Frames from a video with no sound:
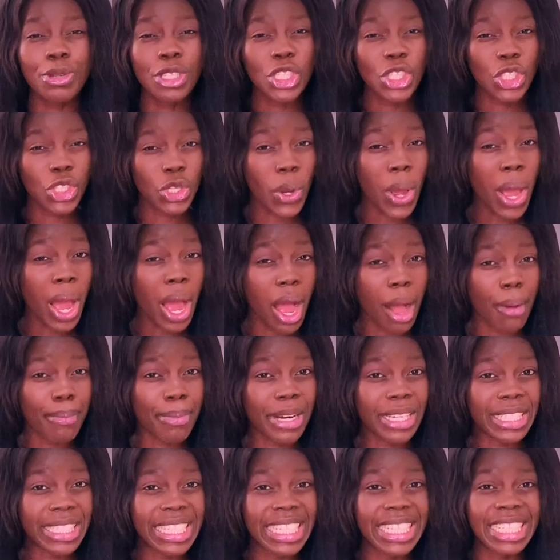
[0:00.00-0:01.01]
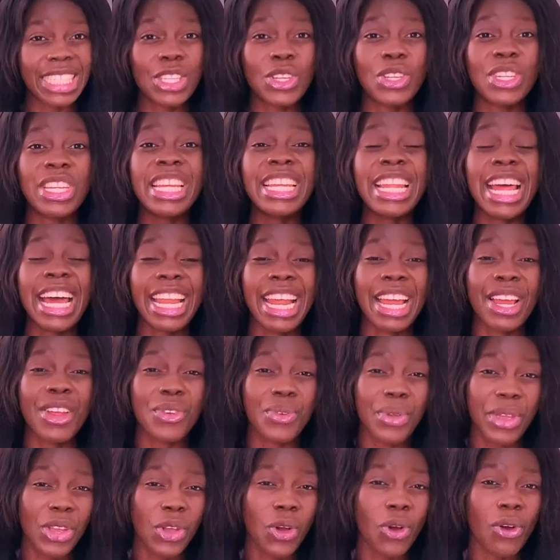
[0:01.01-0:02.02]
to be sure about this, you need an
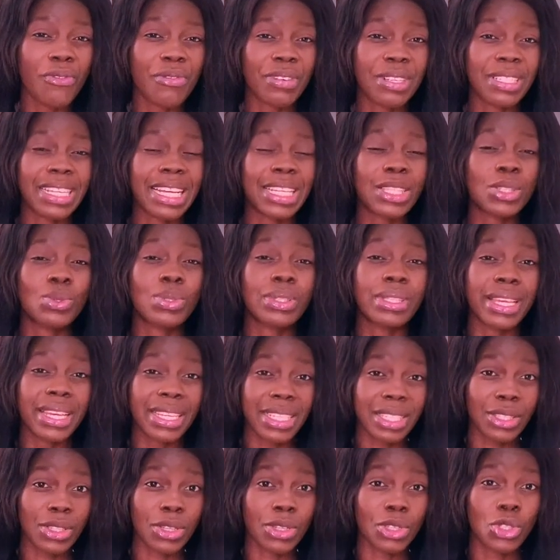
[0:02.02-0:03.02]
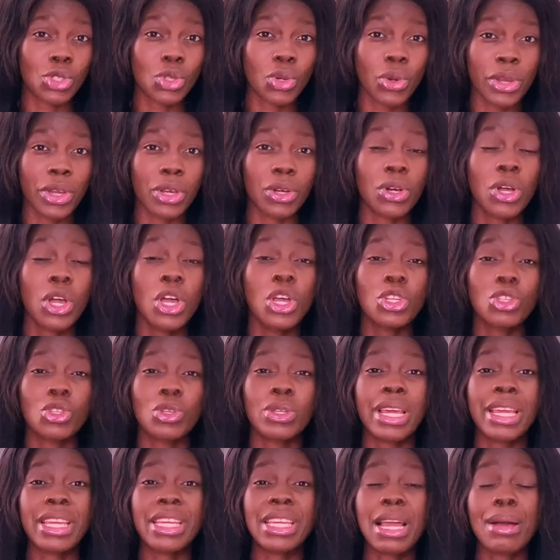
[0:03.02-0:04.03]
agric officer to test the soil
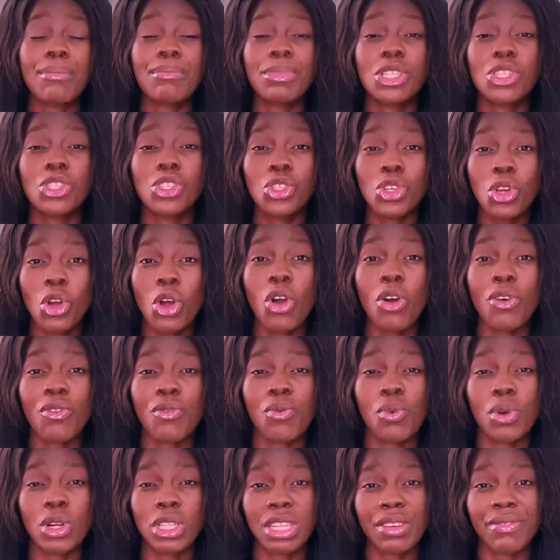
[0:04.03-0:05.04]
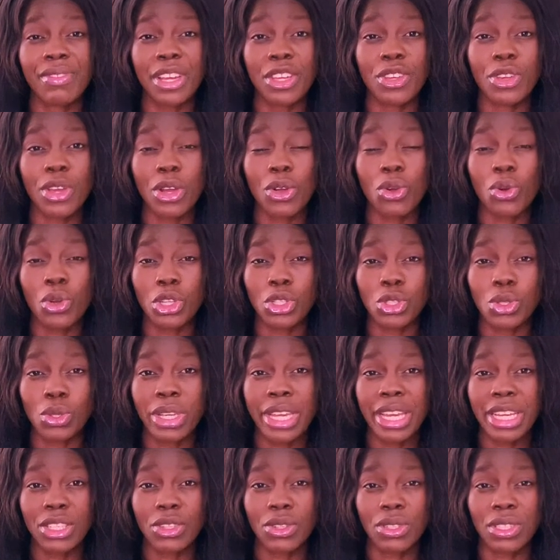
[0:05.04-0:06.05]
so that you can be sure of whatever you are going
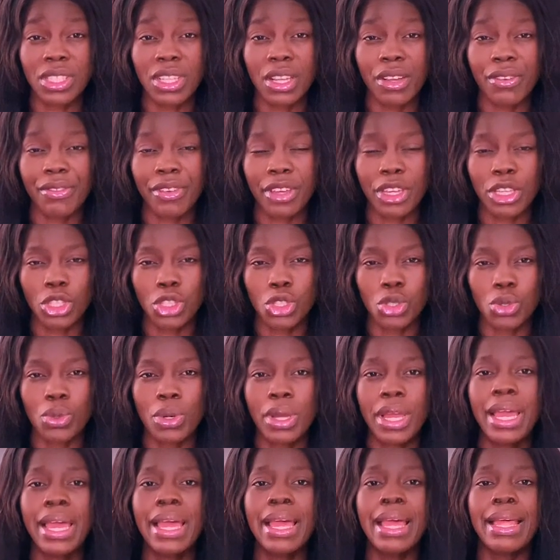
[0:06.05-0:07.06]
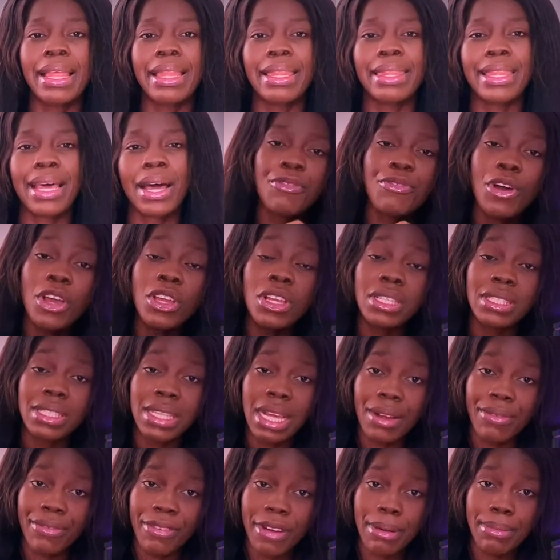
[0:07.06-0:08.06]
to get yourself into. Before you
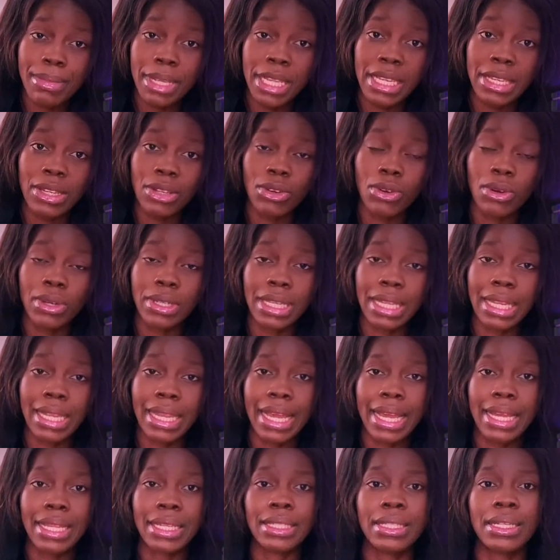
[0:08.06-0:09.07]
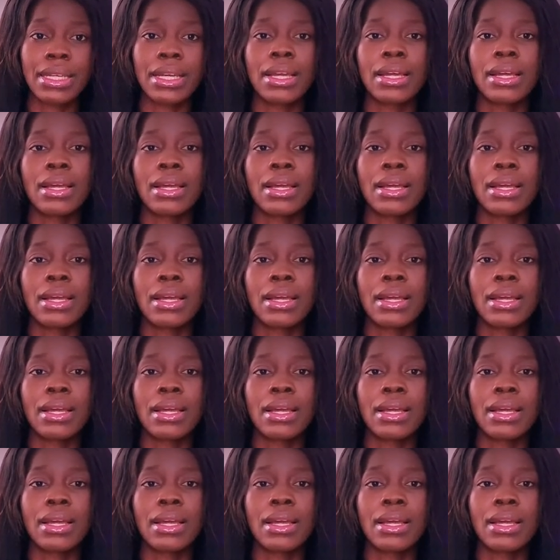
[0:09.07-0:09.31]
start farming on the land,